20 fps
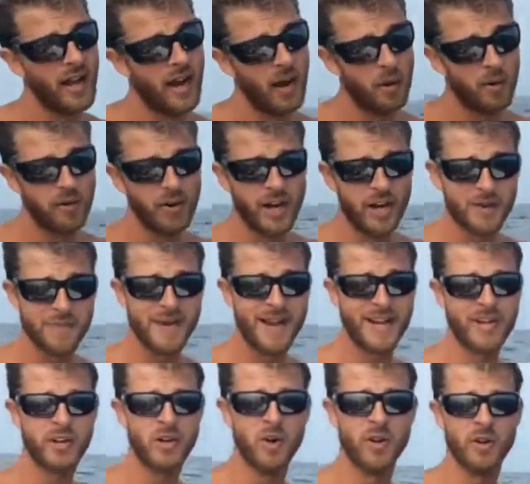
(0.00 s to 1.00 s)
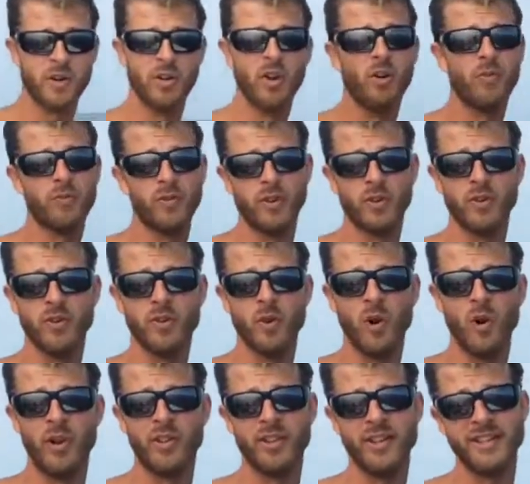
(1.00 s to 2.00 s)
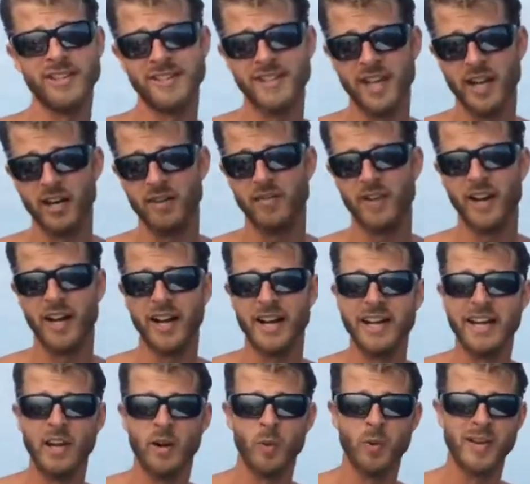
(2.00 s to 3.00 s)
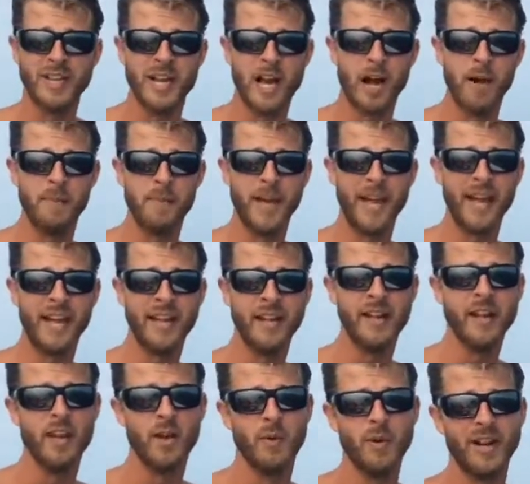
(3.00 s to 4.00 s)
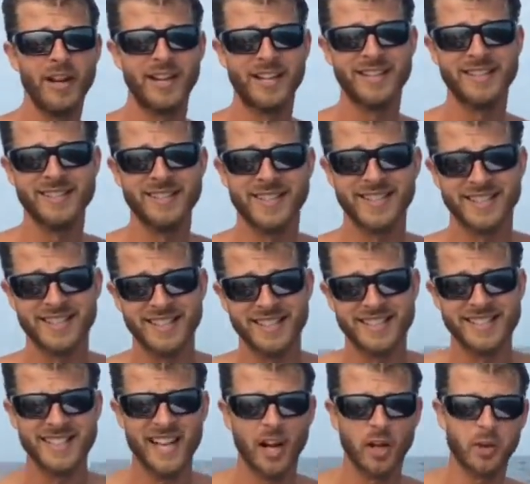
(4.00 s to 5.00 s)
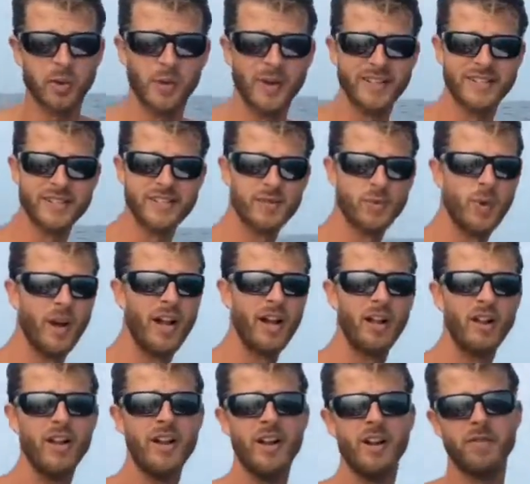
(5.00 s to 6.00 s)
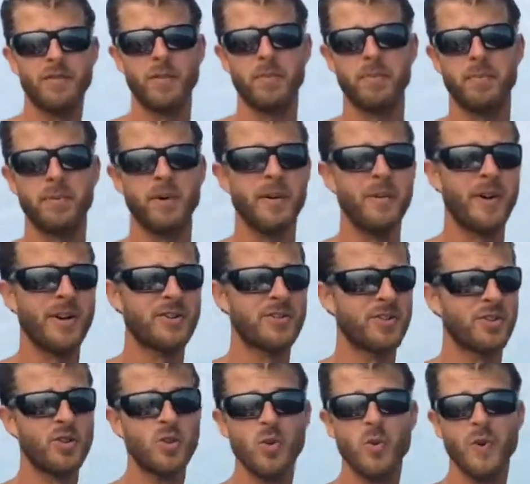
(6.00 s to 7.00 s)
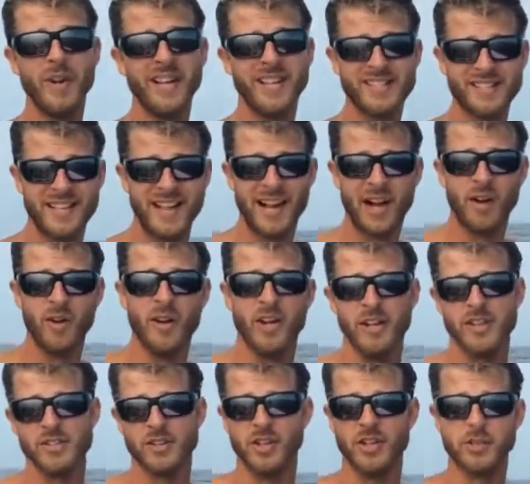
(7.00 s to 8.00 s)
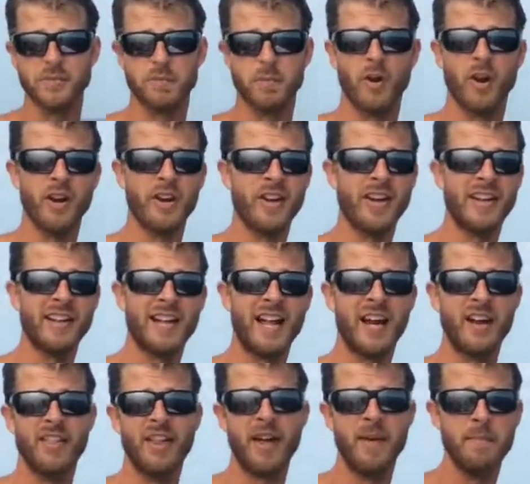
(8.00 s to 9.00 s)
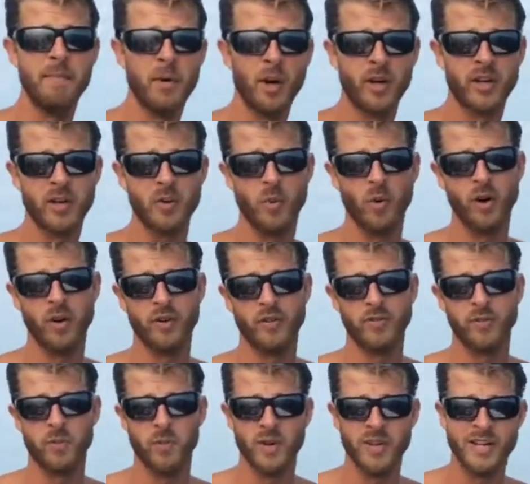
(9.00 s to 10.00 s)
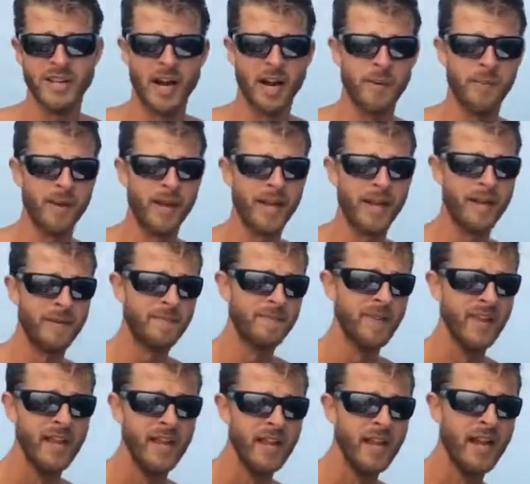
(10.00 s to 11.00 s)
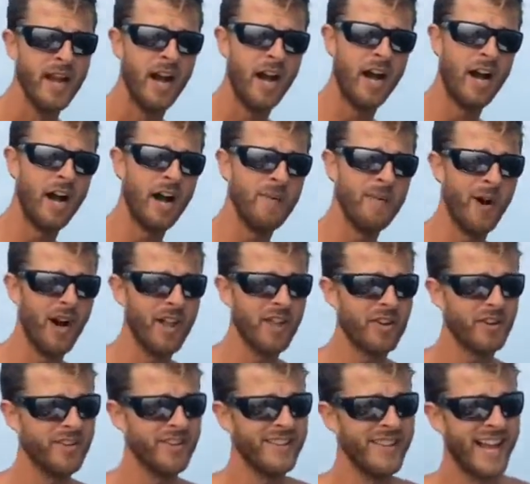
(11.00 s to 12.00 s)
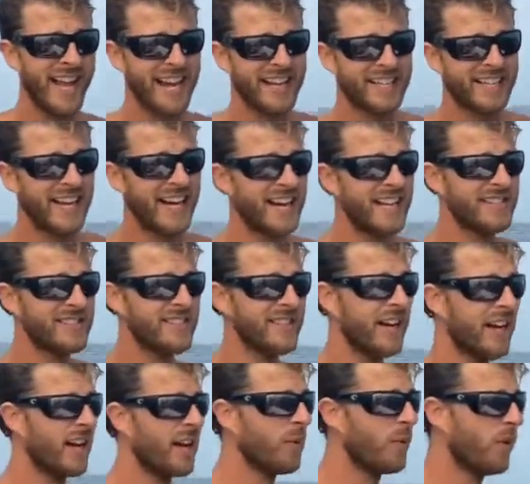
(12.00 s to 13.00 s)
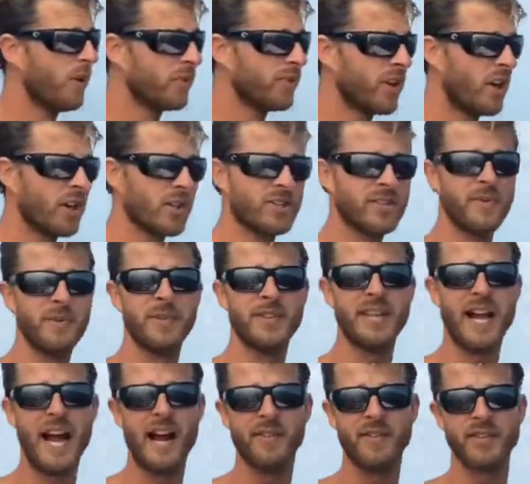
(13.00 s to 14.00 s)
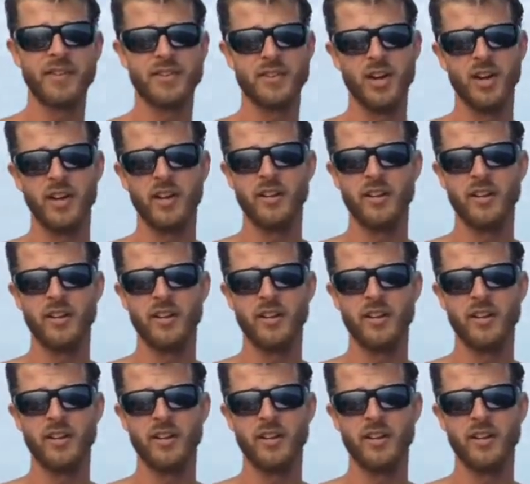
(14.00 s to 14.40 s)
I would recommend going a little further north instead of near Winyah Bay. We had consistent southwest swell for pretty much 2 weeks now, so it's brought in a lot of that murky water from Winyah Bay. Other than that, guys, we'll talk to some of the divers,